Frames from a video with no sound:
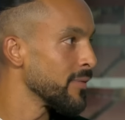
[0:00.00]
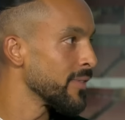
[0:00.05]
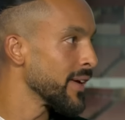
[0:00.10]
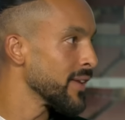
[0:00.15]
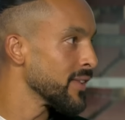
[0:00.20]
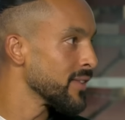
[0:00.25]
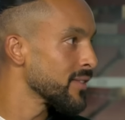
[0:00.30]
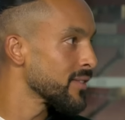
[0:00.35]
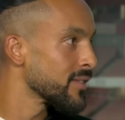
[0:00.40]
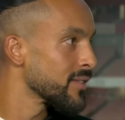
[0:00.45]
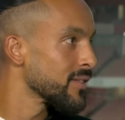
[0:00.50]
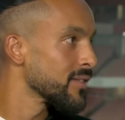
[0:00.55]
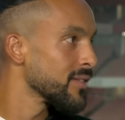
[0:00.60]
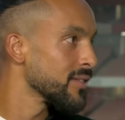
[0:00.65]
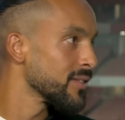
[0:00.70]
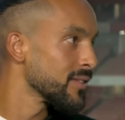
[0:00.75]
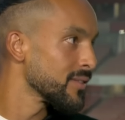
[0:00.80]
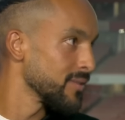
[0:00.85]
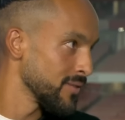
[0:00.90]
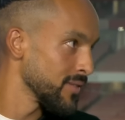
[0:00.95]
faced
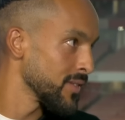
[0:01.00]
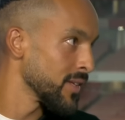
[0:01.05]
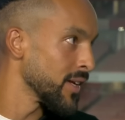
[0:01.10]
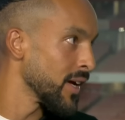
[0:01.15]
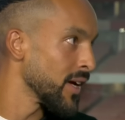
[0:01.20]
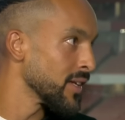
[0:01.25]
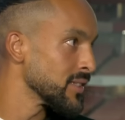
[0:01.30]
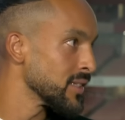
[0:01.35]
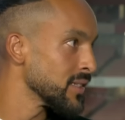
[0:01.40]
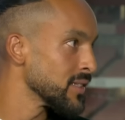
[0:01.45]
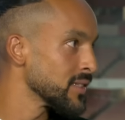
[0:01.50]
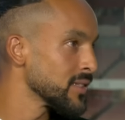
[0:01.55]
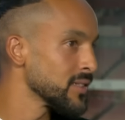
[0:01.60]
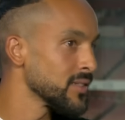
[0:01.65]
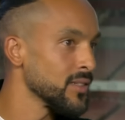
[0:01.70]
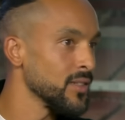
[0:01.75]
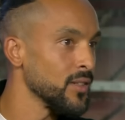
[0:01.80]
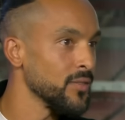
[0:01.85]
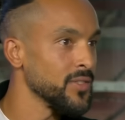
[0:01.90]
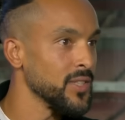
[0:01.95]
United
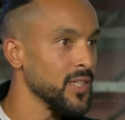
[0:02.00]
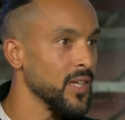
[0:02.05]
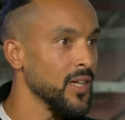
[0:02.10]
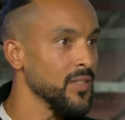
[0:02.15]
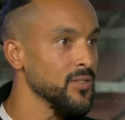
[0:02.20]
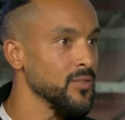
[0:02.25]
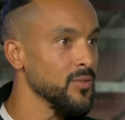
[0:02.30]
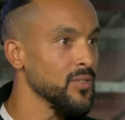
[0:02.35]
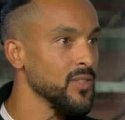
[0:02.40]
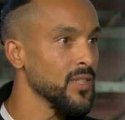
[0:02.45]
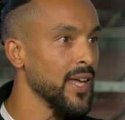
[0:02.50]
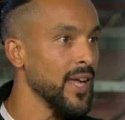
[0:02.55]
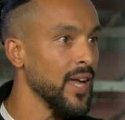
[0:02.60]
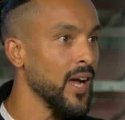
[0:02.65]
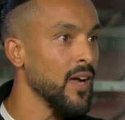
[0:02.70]
and obviously Arsenal today.